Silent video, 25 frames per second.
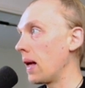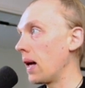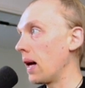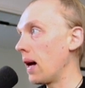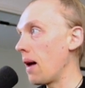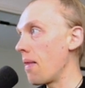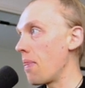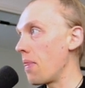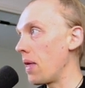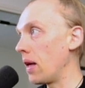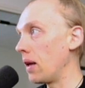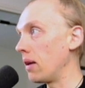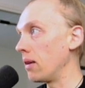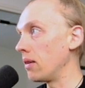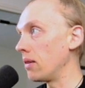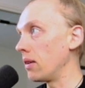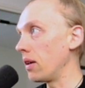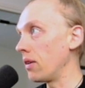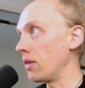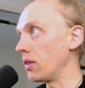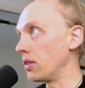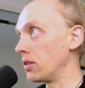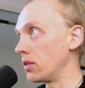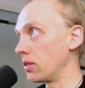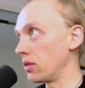And then
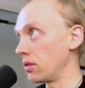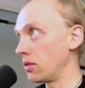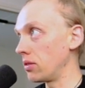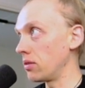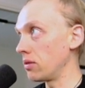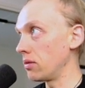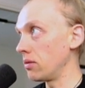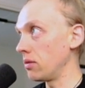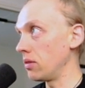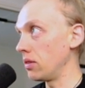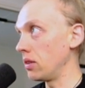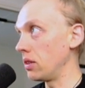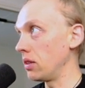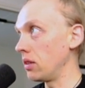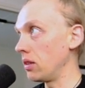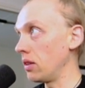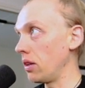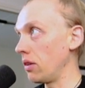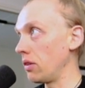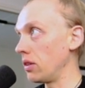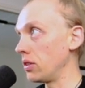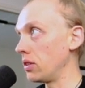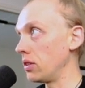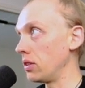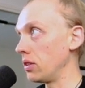there is
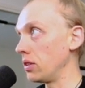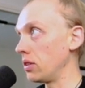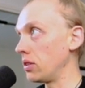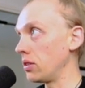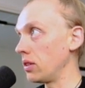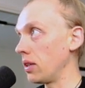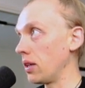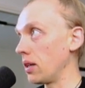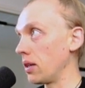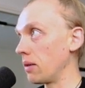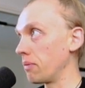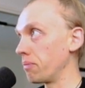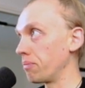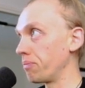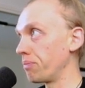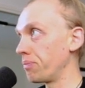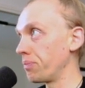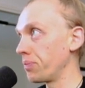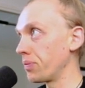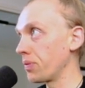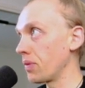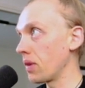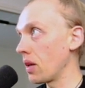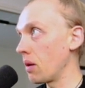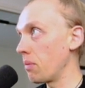this
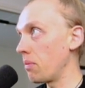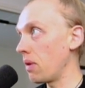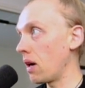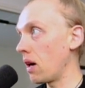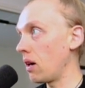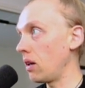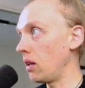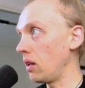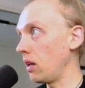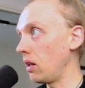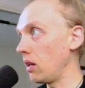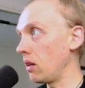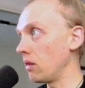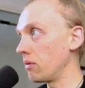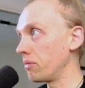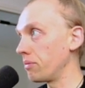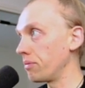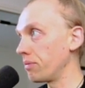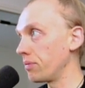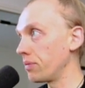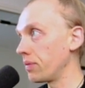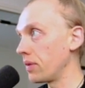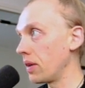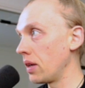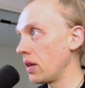parallel
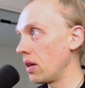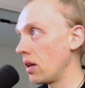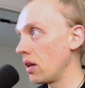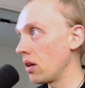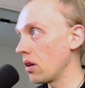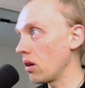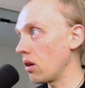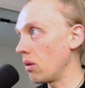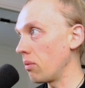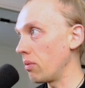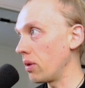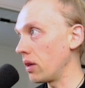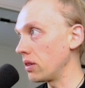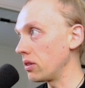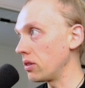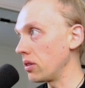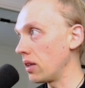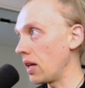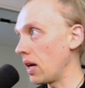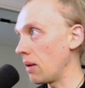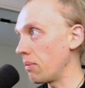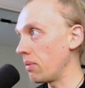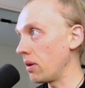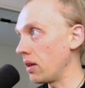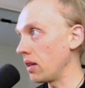compression
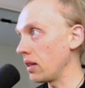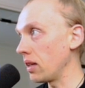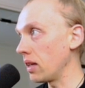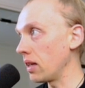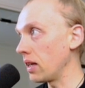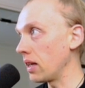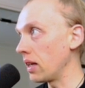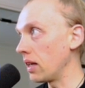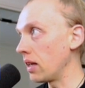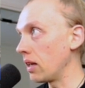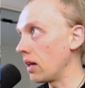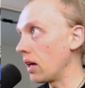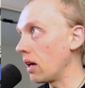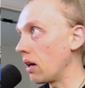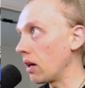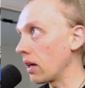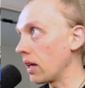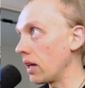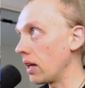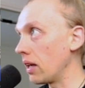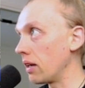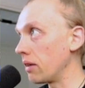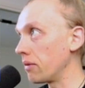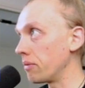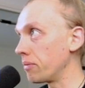happening
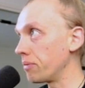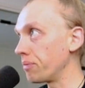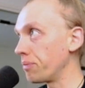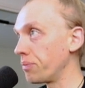again.